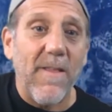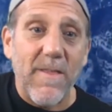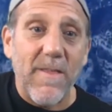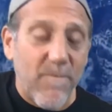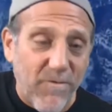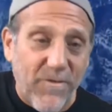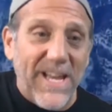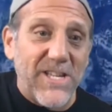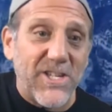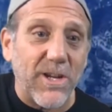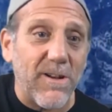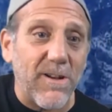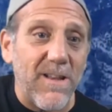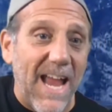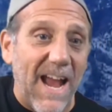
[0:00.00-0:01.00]

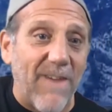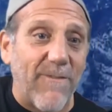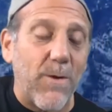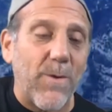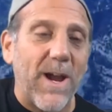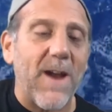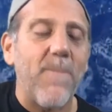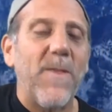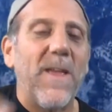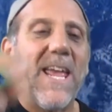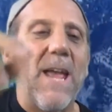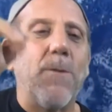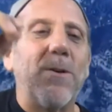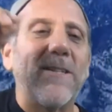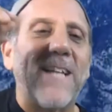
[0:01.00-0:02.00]
featured everywhere?
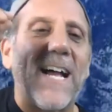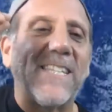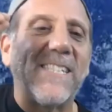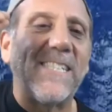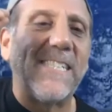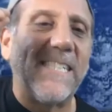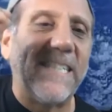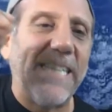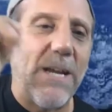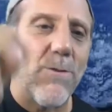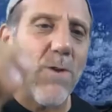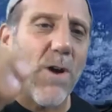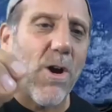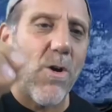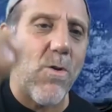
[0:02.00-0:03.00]
It was on
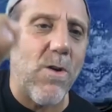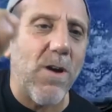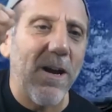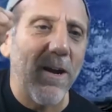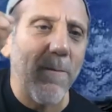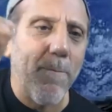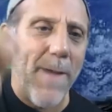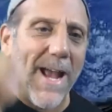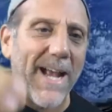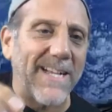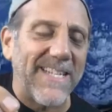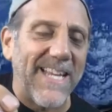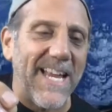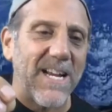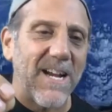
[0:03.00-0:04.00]
0
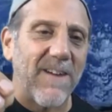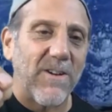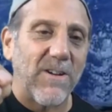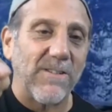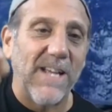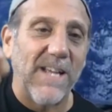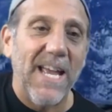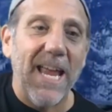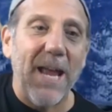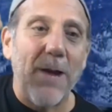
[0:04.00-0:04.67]
magazine covers.